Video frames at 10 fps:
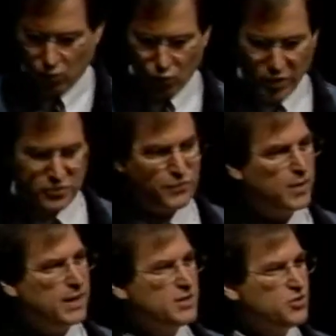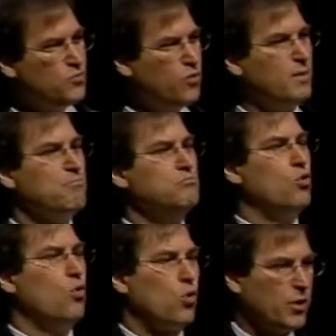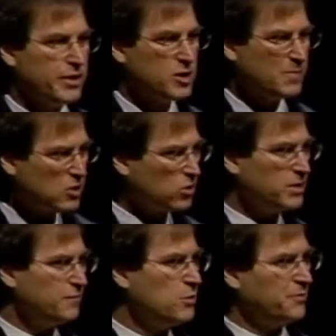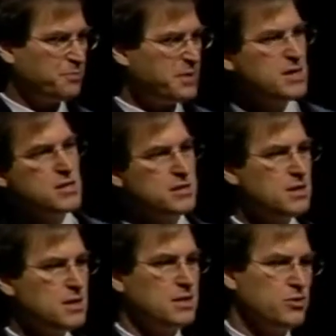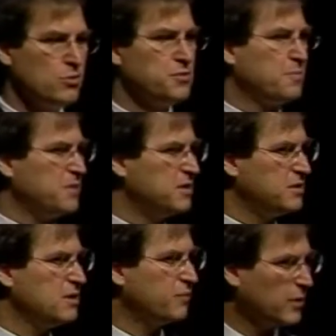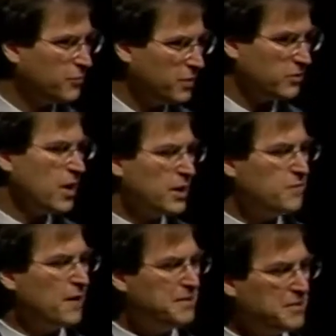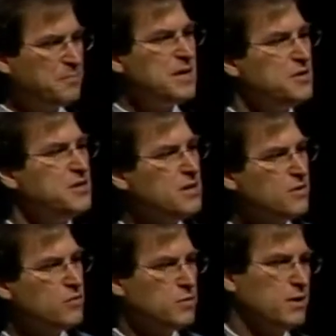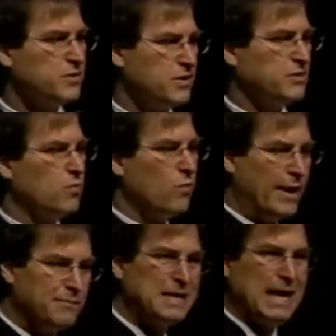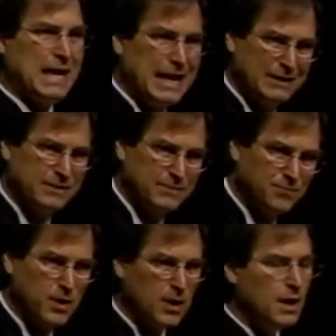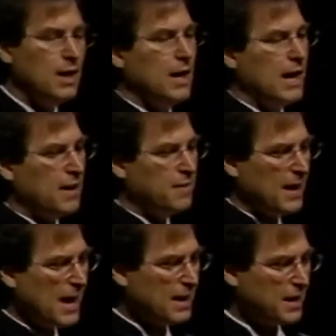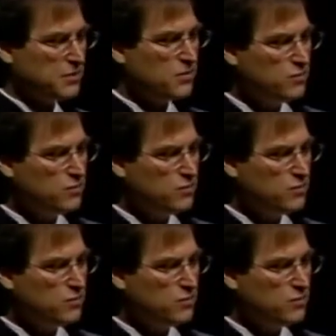what you find is you want more. And especially if you have a PC and you use the PC for other things, you find that the PC can do things that the web can't. And that has to